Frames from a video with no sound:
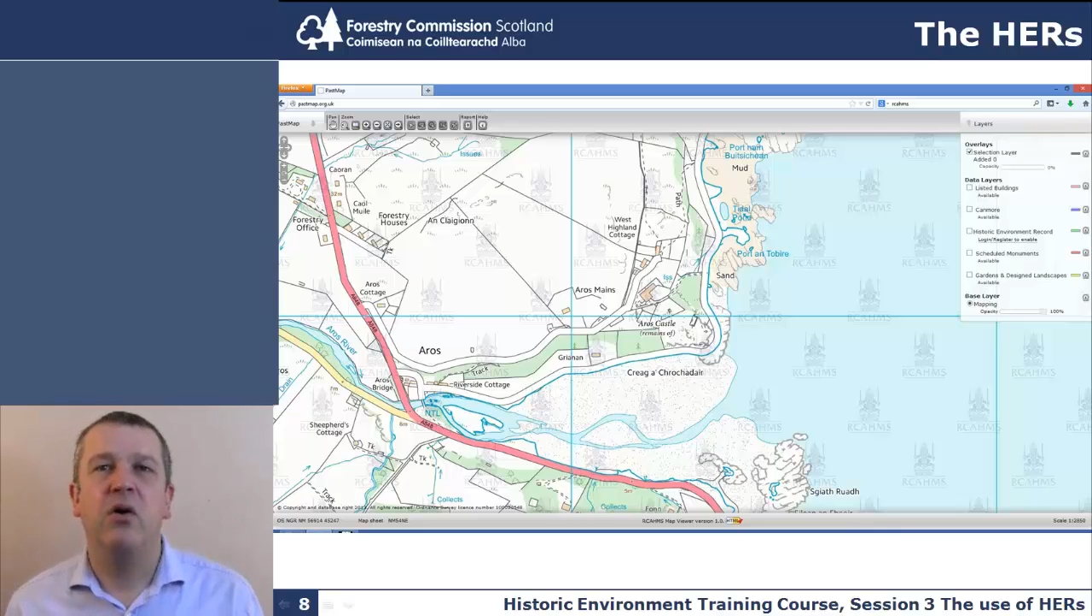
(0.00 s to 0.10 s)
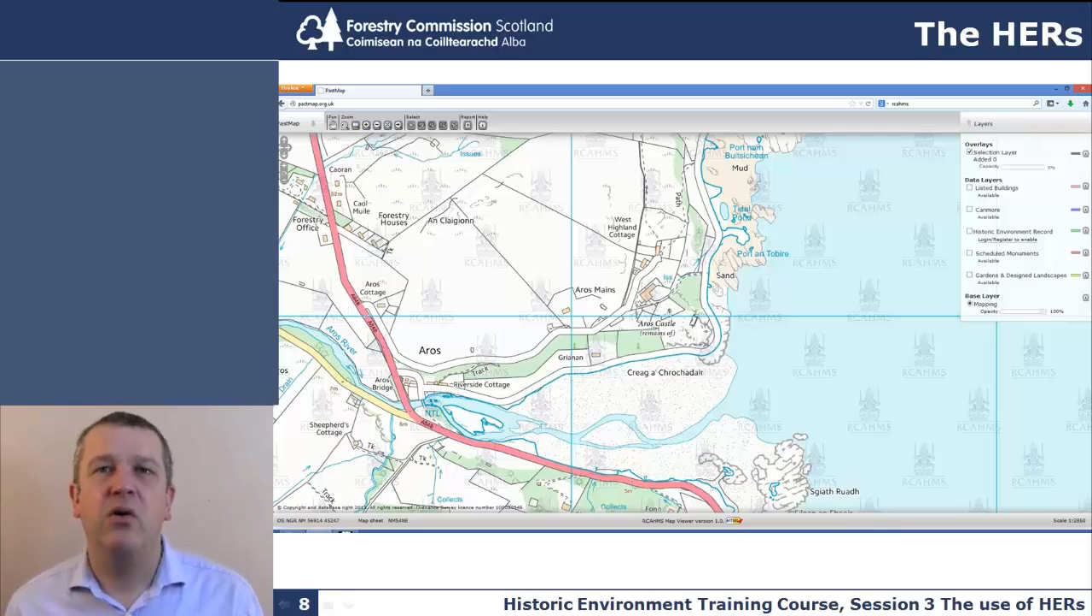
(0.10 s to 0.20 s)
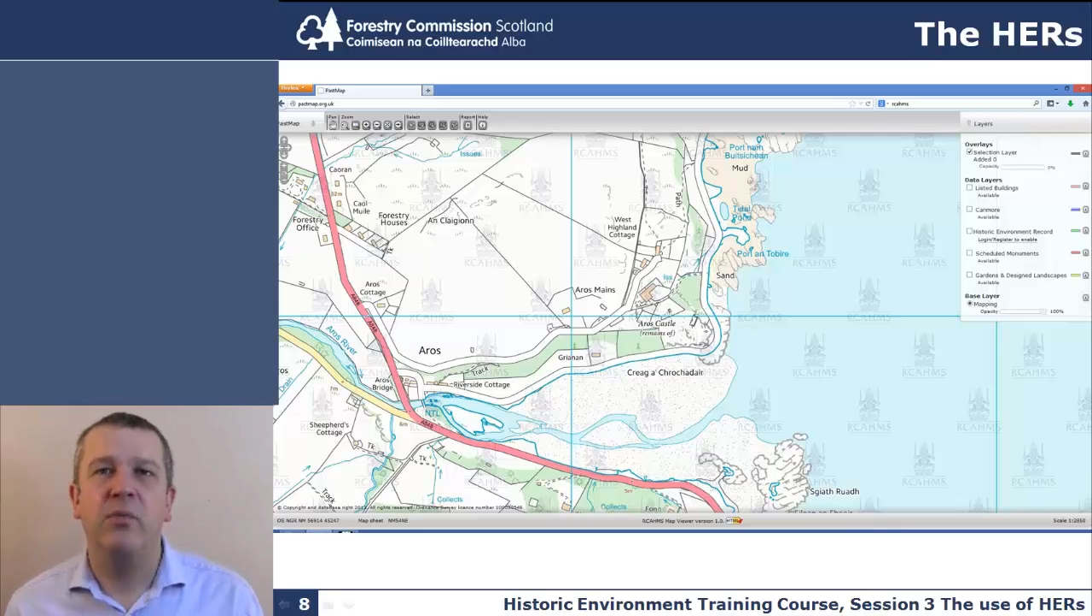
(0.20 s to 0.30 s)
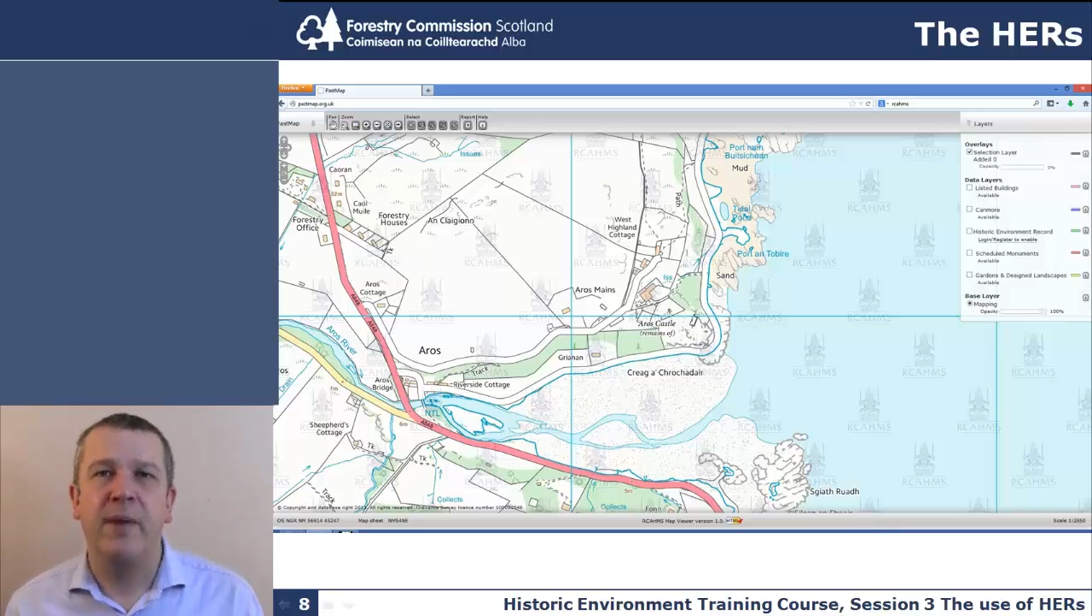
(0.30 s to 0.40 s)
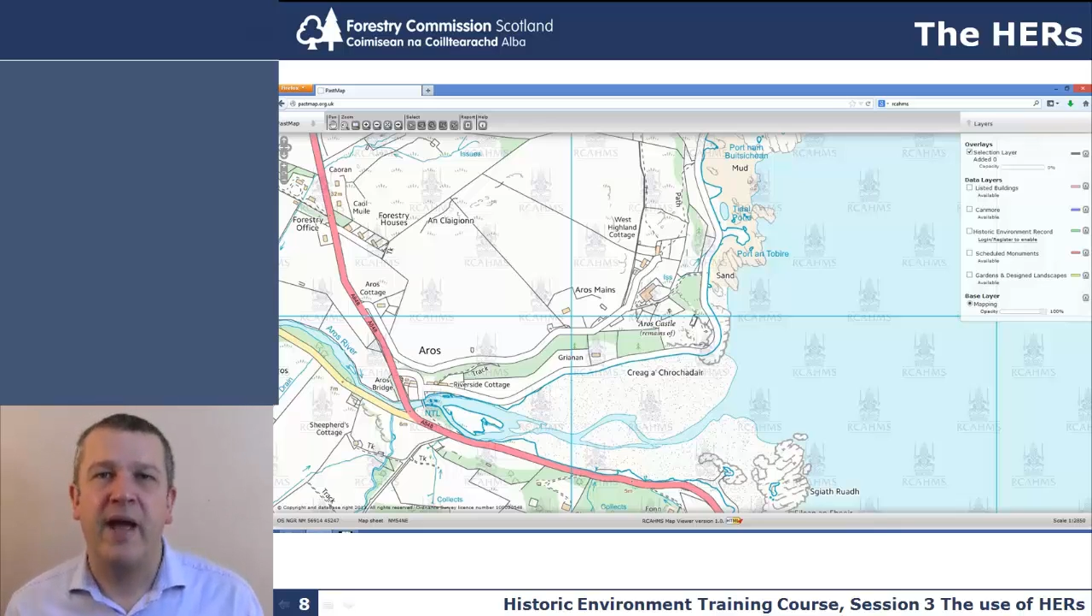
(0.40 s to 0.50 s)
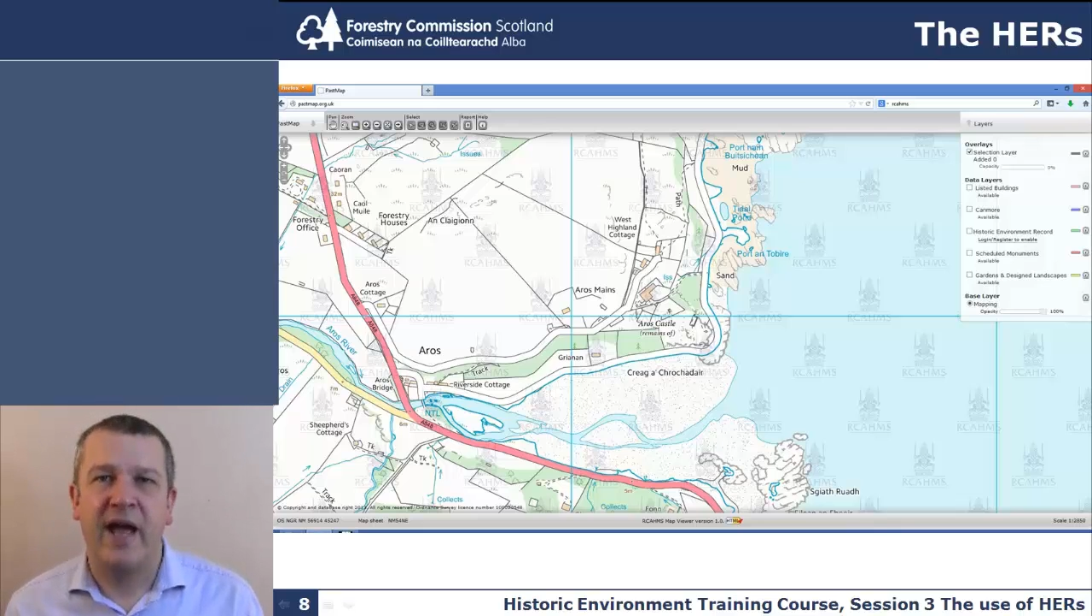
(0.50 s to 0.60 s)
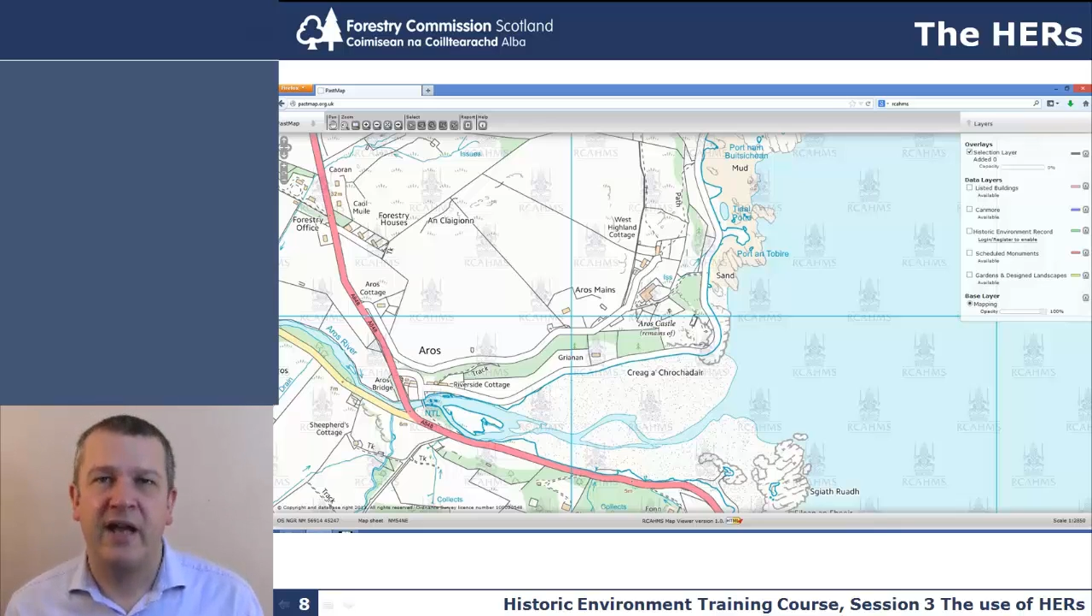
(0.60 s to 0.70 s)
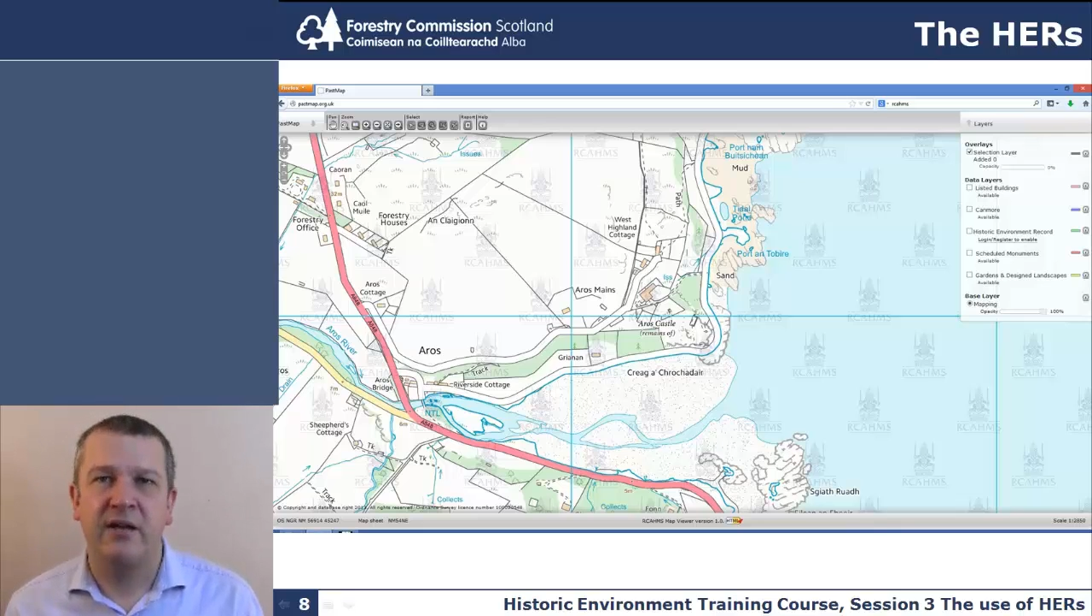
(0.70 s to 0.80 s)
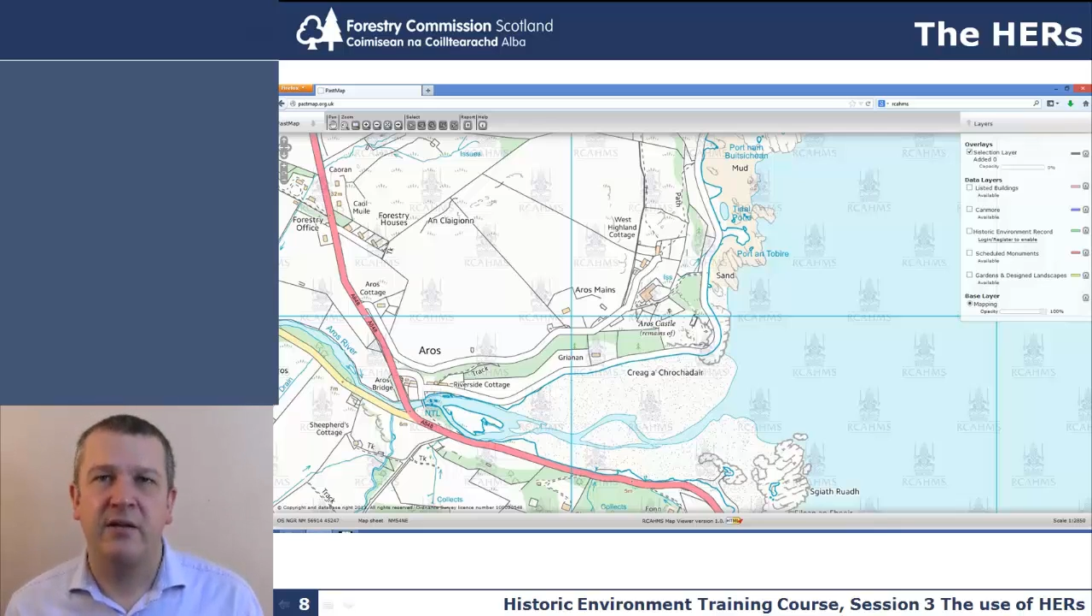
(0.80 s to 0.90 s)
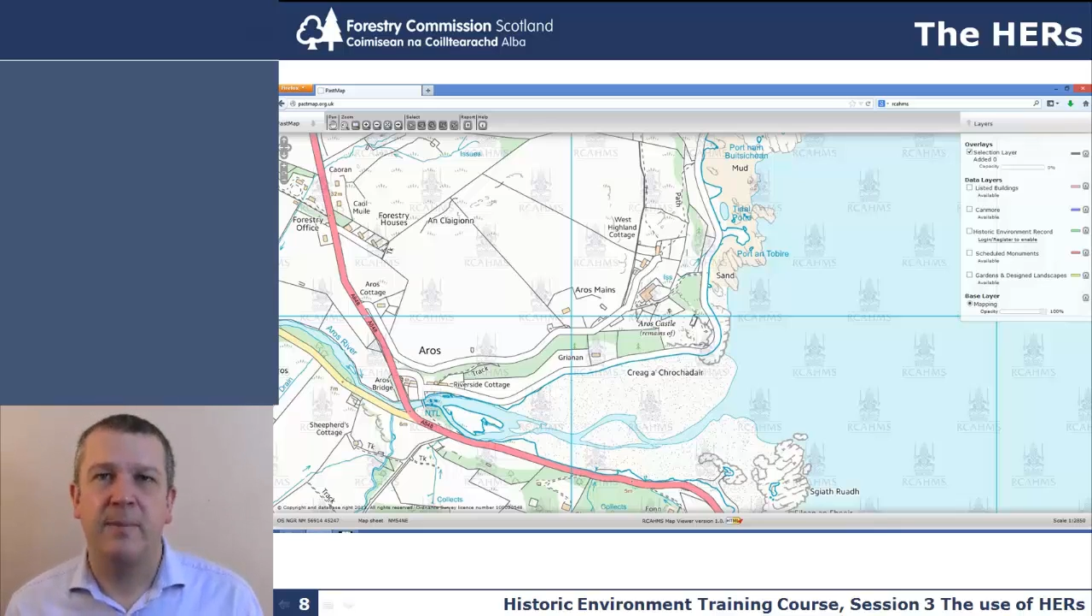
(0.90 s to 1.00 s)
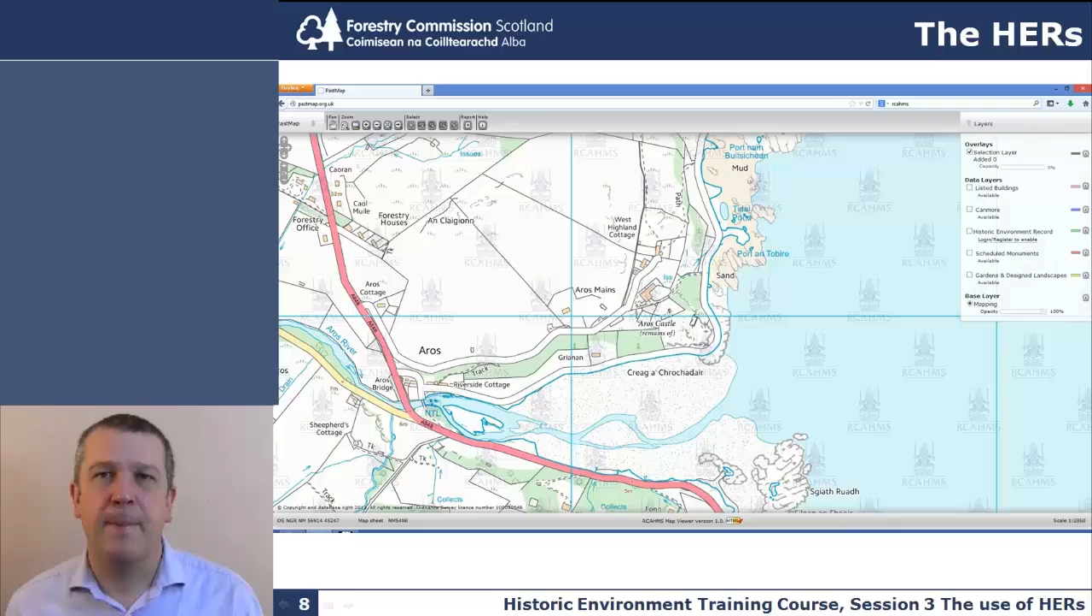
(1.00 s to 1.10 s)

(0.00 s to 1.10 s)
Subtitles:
or pan